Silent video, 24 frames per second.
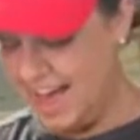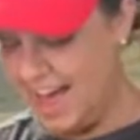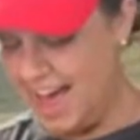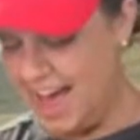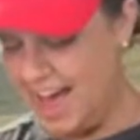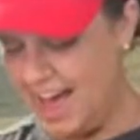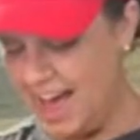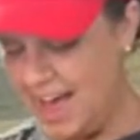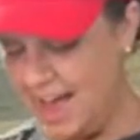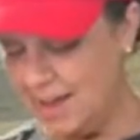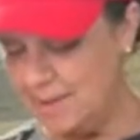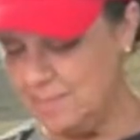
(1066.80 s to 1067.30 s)

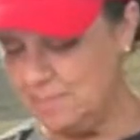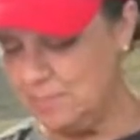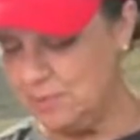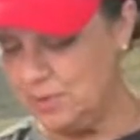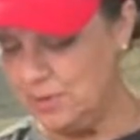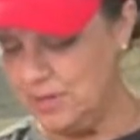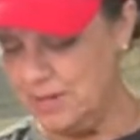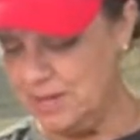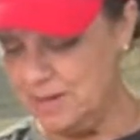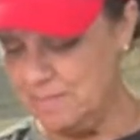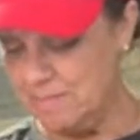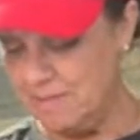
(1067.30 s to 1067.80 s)
I'm
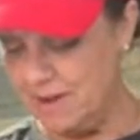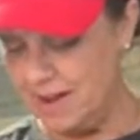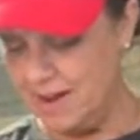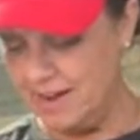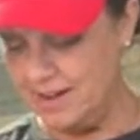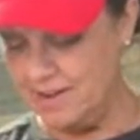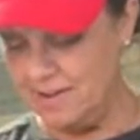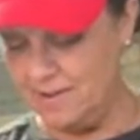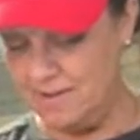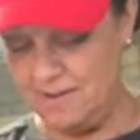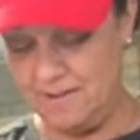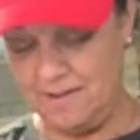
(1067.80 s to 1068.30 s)
putting
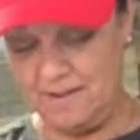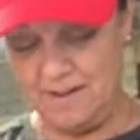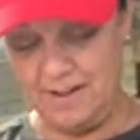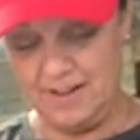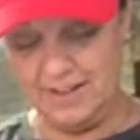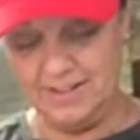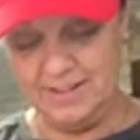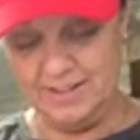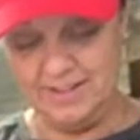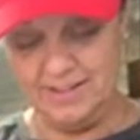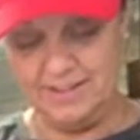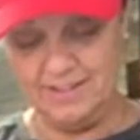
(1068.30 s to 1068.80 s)
mine
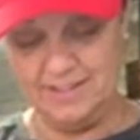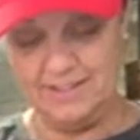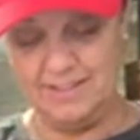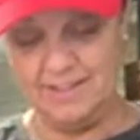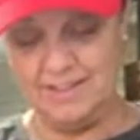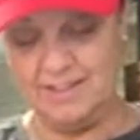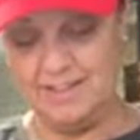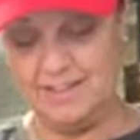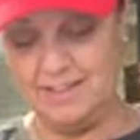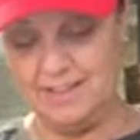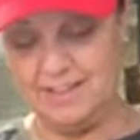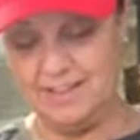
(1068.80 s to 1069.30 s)
on
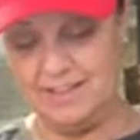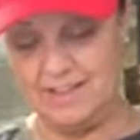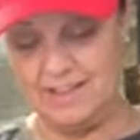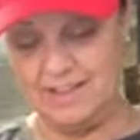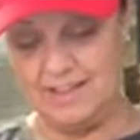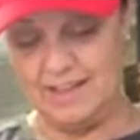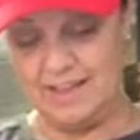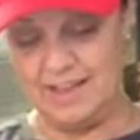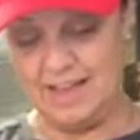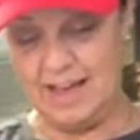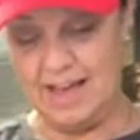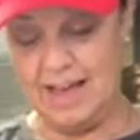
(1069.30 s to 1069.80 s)

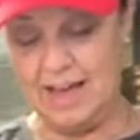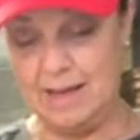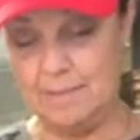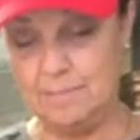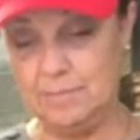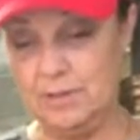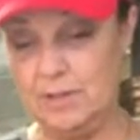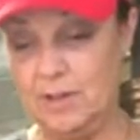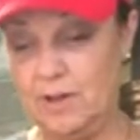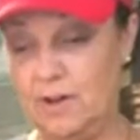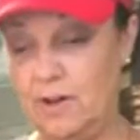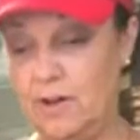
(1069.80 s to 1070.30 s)

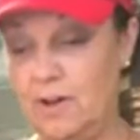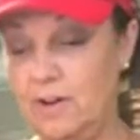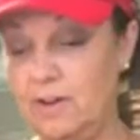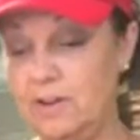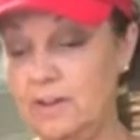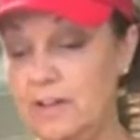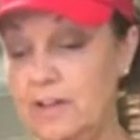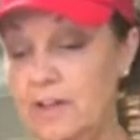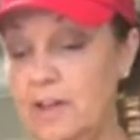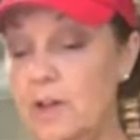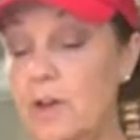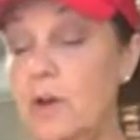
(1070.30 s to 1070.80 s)

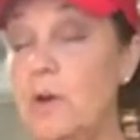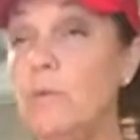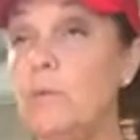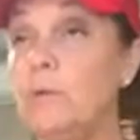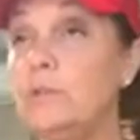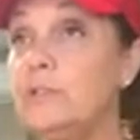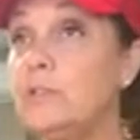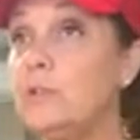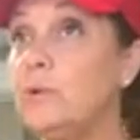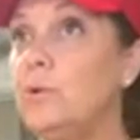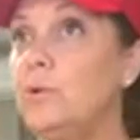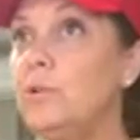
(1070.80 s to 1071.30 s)
oblong.
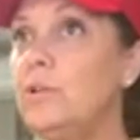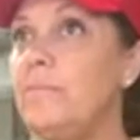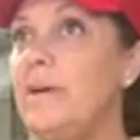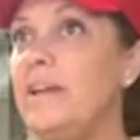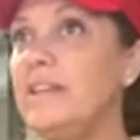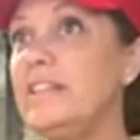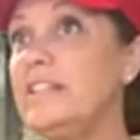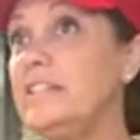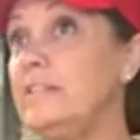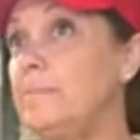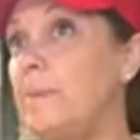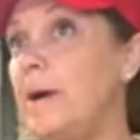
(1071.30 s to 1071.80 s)
What's cool about
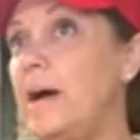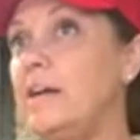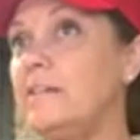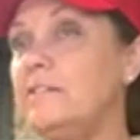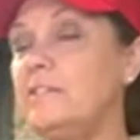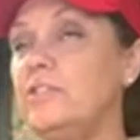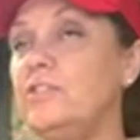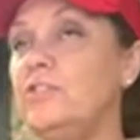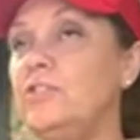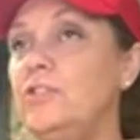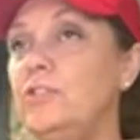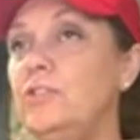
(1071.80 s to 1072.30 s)
these
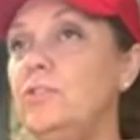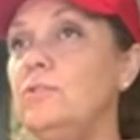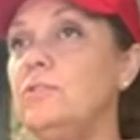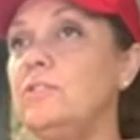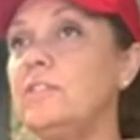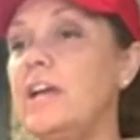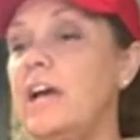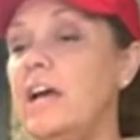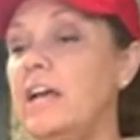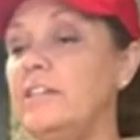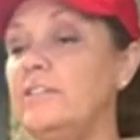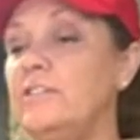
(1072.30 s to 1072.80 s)
boxes too is,
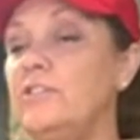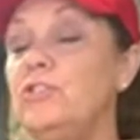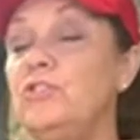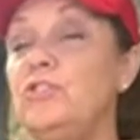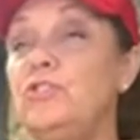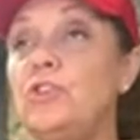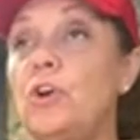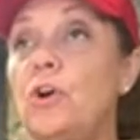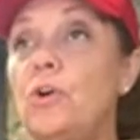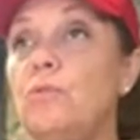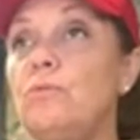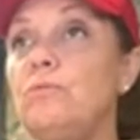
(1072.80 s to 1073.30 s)
guys,
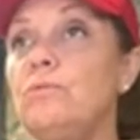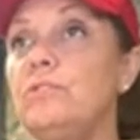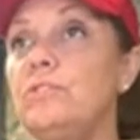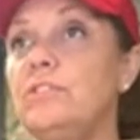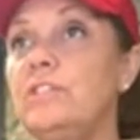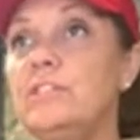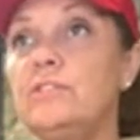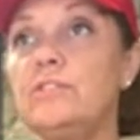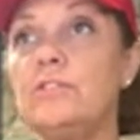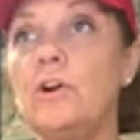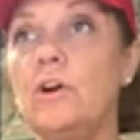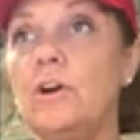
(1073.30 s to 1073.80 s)
don't
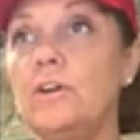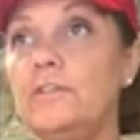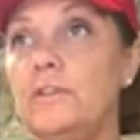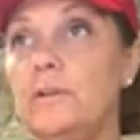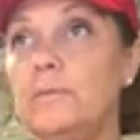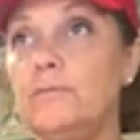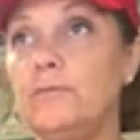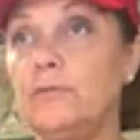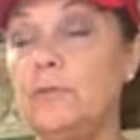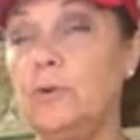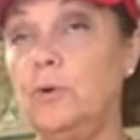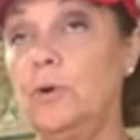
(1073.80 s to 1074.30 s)
discard
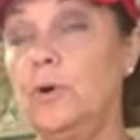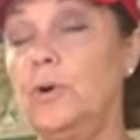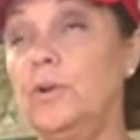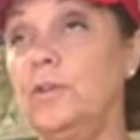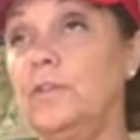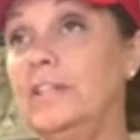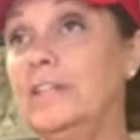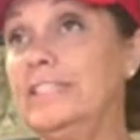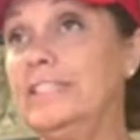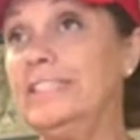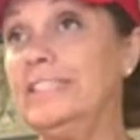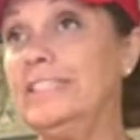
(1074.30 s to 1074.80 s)
them for
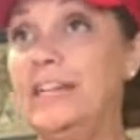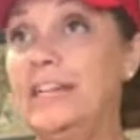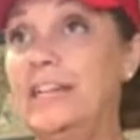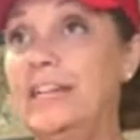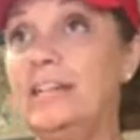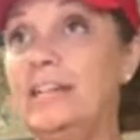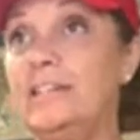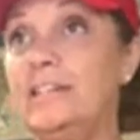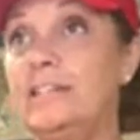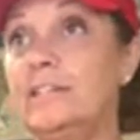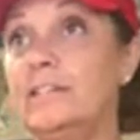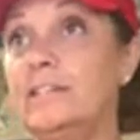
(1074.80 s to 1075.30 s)
the
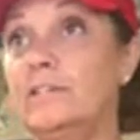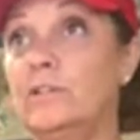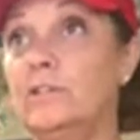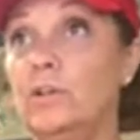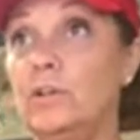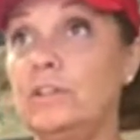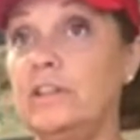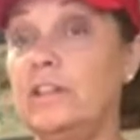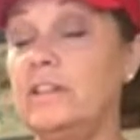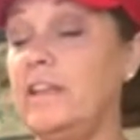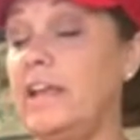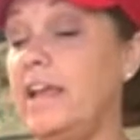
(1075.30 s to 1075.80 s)
dated
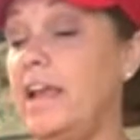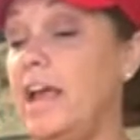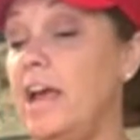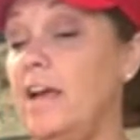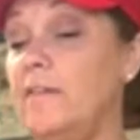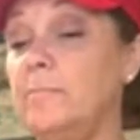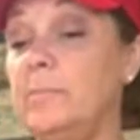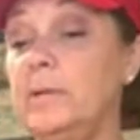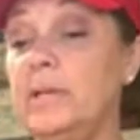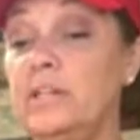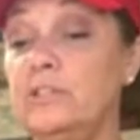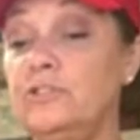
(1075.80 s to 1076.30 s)
look that they
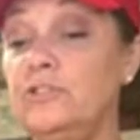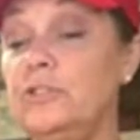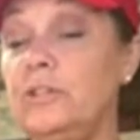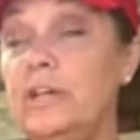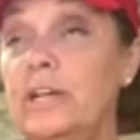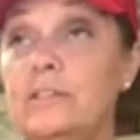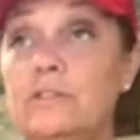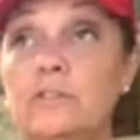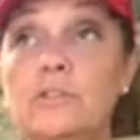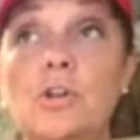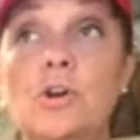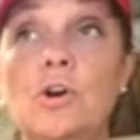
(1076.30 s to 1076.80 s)
have, because you
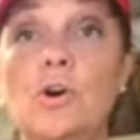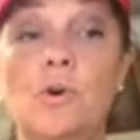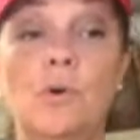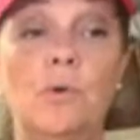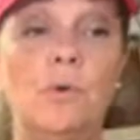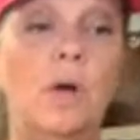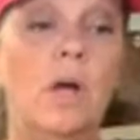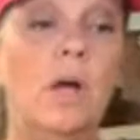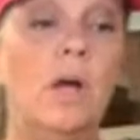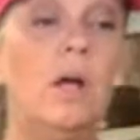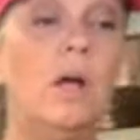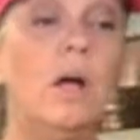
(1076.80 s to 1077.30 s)
guys know
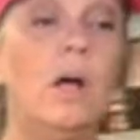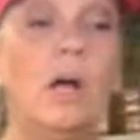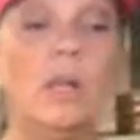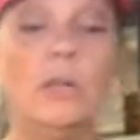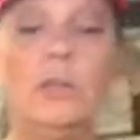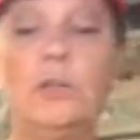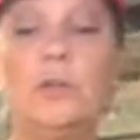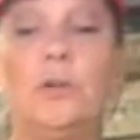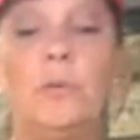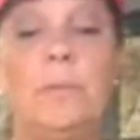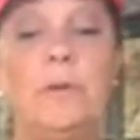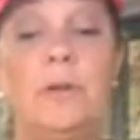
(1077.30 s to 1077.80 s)
a
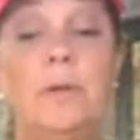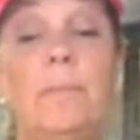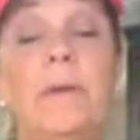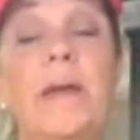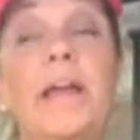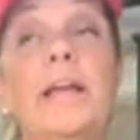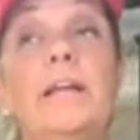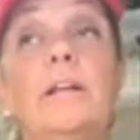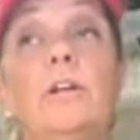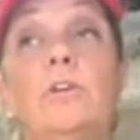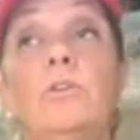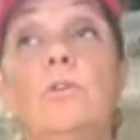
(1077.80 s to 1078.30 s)
little bit of
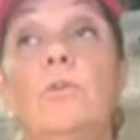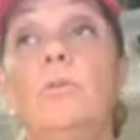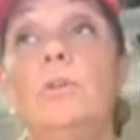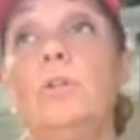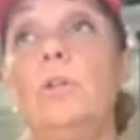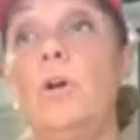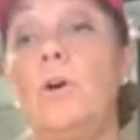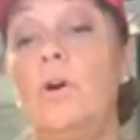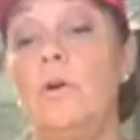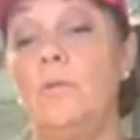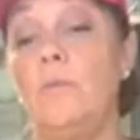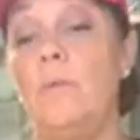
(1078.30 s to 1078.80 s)
paint will go a
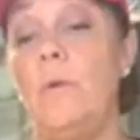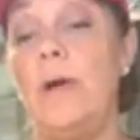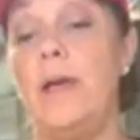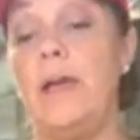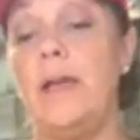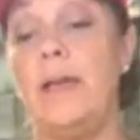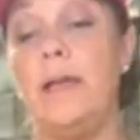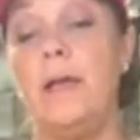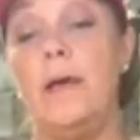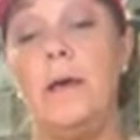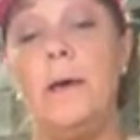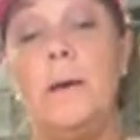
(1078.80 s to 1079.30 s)
long
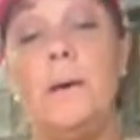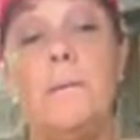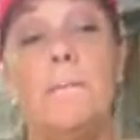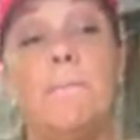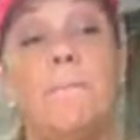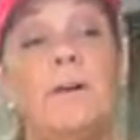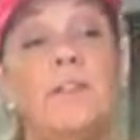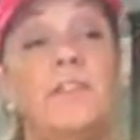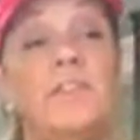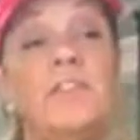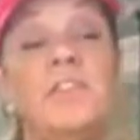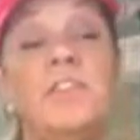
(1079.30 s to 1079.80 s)
way.
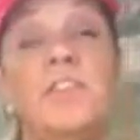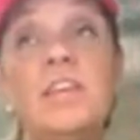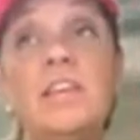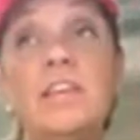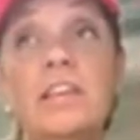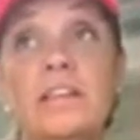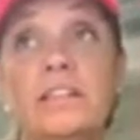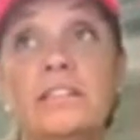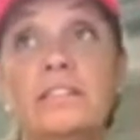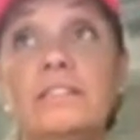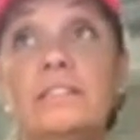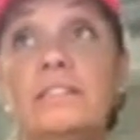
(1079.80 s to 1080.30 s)
But
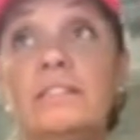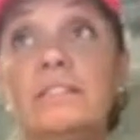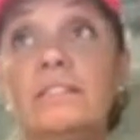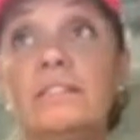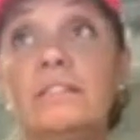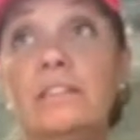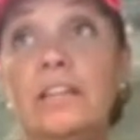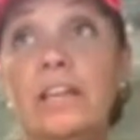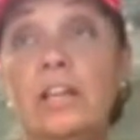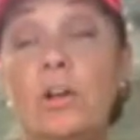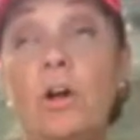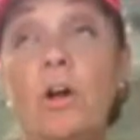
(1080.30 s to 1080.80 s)
this
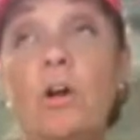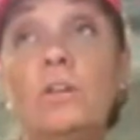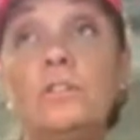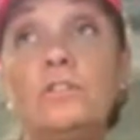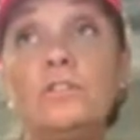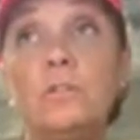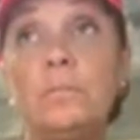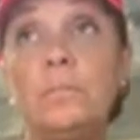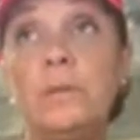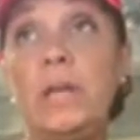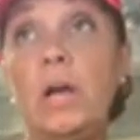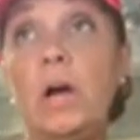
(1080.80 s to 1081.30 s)
can
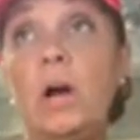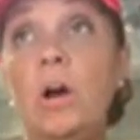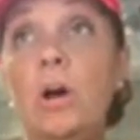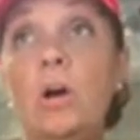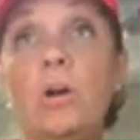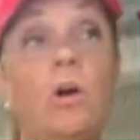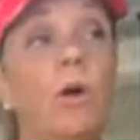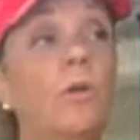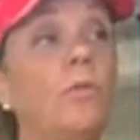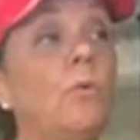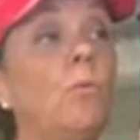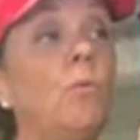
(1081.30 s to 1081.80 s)
also be
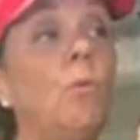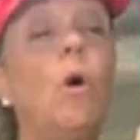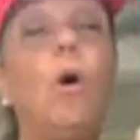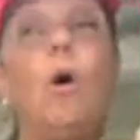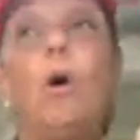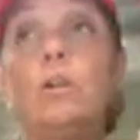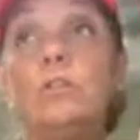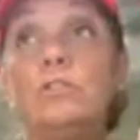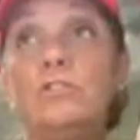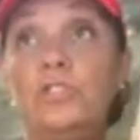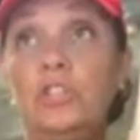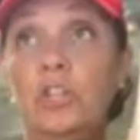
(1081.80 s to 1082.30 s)
hung on the
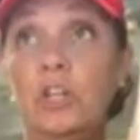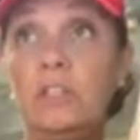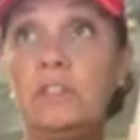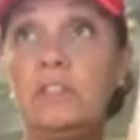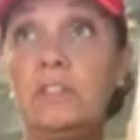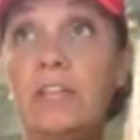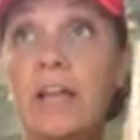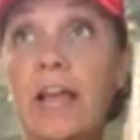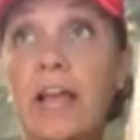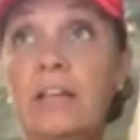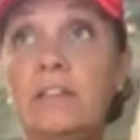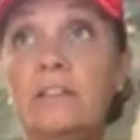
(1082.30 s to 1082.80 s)
wall
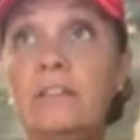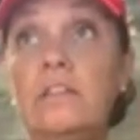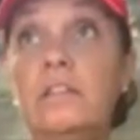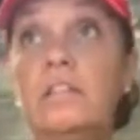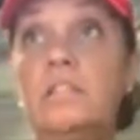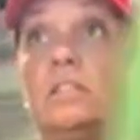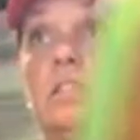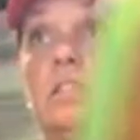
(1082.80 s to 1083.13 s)
just as the